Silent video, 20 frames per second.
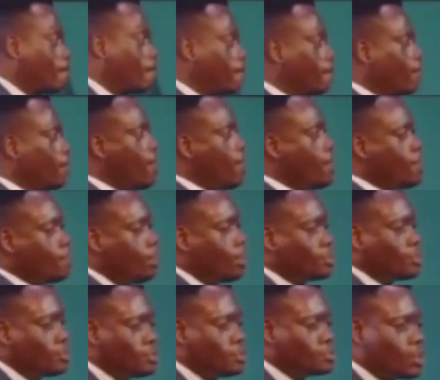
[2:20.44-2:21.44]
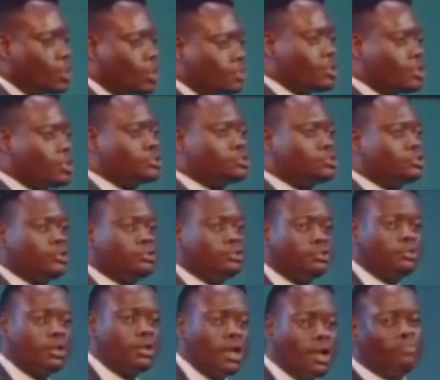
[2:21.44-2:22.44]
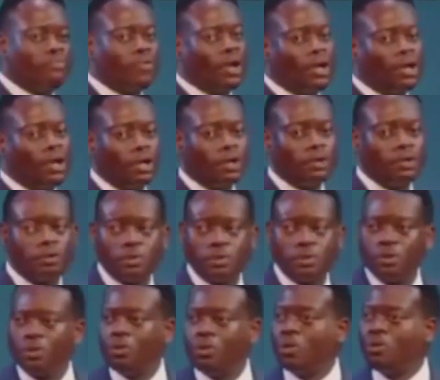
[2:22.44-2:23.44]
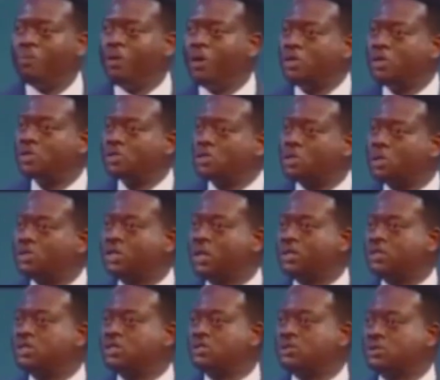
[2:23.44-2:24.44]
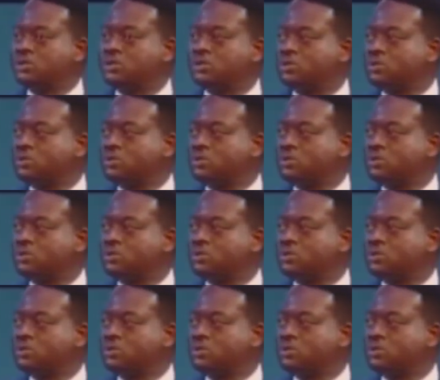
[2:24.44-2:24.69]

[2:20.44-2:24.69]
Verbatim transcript: Anybody in this congregation ever obeyed such an instruction?